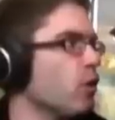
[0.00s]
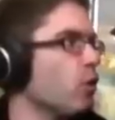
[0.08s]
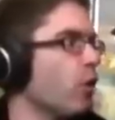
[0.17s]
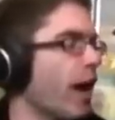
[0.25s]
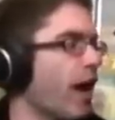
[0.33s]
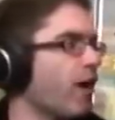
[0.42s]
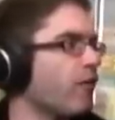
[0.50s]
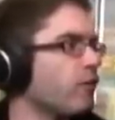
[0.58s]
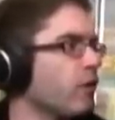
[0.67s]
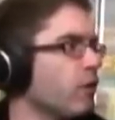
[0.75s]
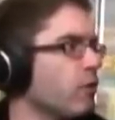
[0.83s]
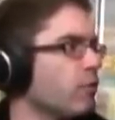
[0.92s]
who have
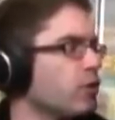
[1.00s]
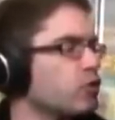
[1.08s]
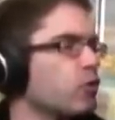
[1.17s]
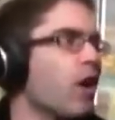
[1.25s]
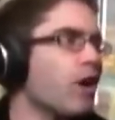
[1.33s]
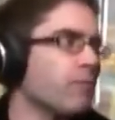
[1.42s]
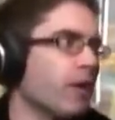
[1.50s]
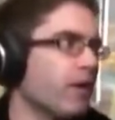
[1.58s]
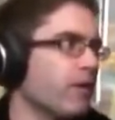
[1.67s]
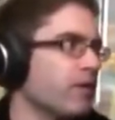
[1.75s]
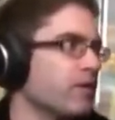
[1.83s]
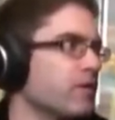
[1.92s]
been drawn by
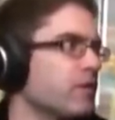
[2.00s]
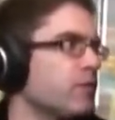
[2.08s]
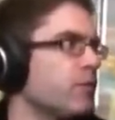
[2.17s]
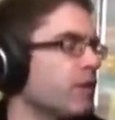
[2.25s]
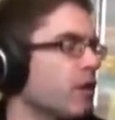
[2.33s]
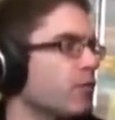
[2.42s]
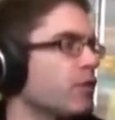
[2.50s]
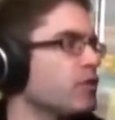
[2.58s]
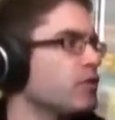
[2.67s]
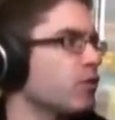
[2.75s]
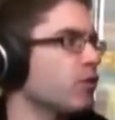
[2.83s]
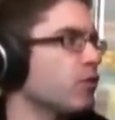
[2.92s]
this to become
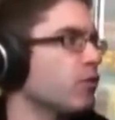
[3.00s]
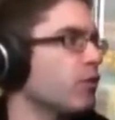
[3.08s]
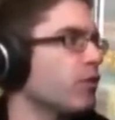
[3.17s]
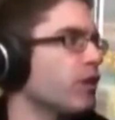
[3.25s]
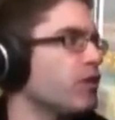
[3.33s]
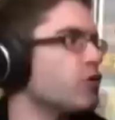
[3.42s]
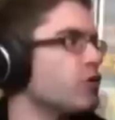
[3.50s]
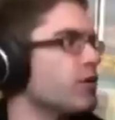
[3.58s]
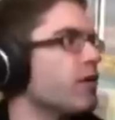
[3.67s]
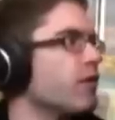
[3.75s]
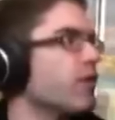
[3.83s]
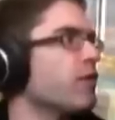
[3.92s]
concerned with issues
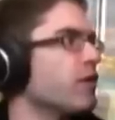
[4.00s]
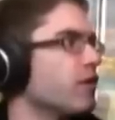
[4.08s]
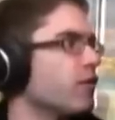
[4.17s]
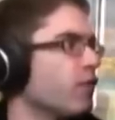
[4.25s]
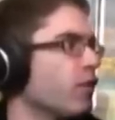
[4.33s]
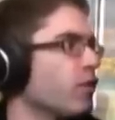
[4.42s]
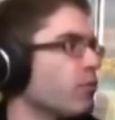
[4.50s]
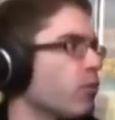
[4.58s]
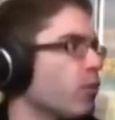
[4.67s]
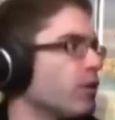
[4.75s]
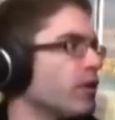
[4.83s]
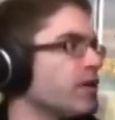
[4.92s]
that they think is very
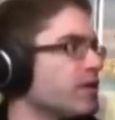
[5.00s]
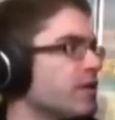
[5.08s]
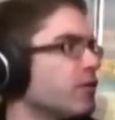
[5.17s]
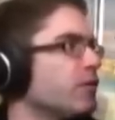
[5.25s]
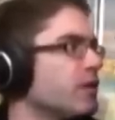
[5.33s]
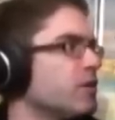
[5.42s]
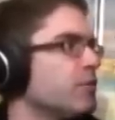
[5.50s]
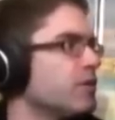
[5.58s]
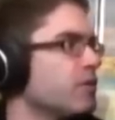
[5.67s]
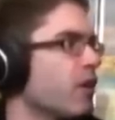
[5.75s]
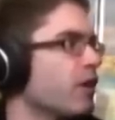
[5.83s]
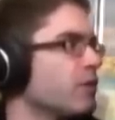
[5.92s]
important and still need to be
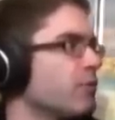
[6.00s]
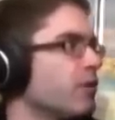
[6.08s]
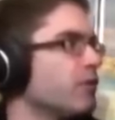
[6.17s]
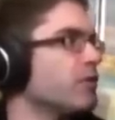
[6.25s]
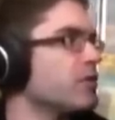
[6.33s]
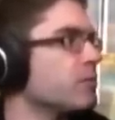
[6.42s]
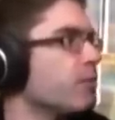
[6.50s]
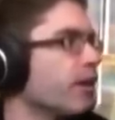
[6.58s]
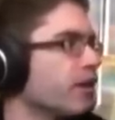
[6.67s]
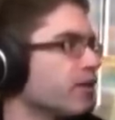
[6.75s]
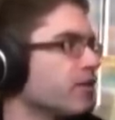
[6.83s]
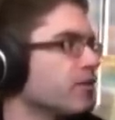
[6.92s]
talked about
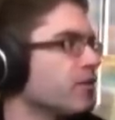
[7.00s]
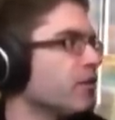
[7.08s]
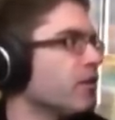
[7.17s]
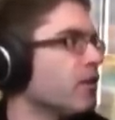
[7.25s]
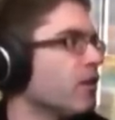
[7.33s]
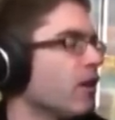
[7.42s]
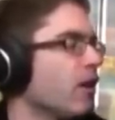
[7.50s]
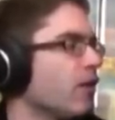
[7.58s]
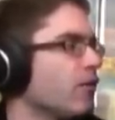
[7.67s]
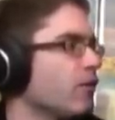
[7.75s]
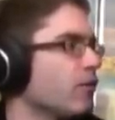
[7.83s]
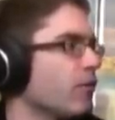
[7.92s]
despite
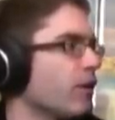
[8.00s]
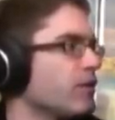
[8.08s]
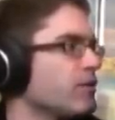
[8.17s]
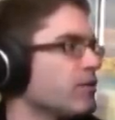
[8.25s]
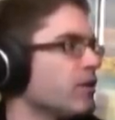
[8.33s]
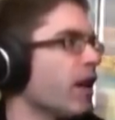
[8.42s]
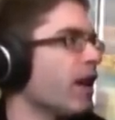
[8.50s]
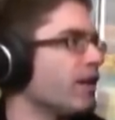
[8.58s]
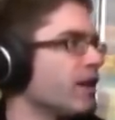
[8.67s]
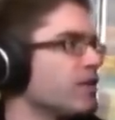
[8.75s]
uh, the threats. And